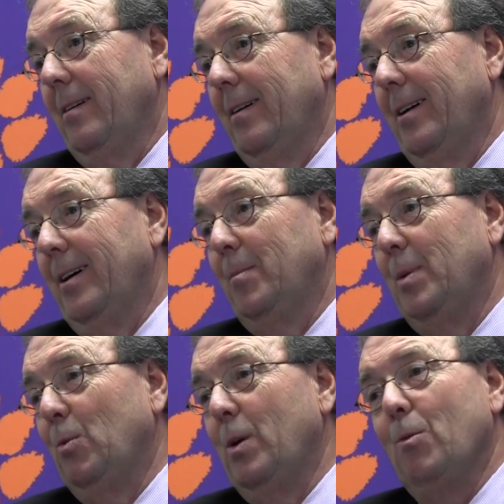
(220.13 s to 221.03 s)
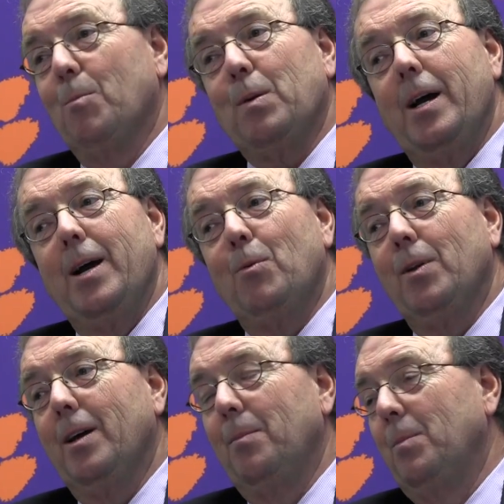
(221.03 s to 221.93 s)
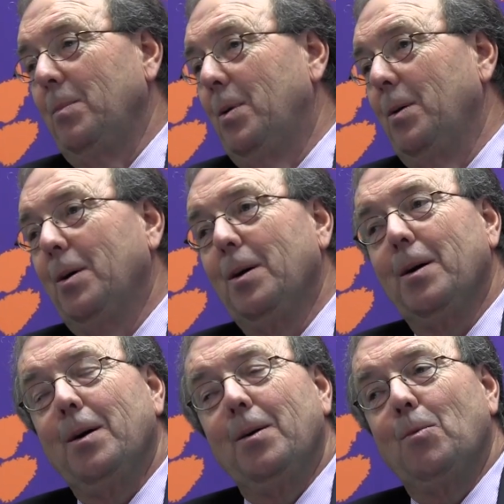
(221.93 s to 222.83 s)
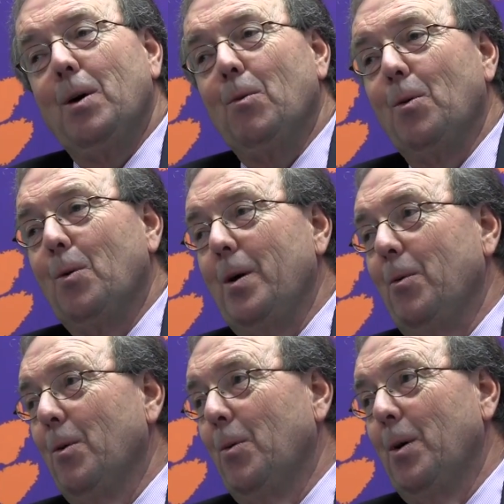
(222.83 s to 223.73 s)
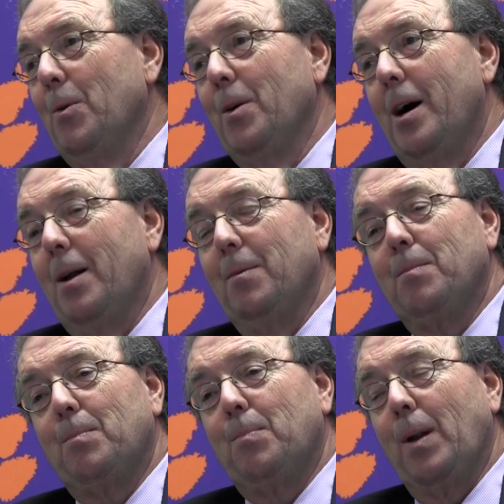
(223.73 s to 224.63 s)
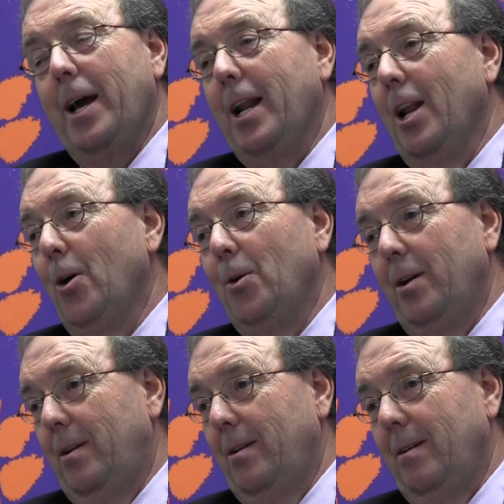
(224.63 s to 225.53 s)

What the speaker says: But we were playing with a, we were not playing loaded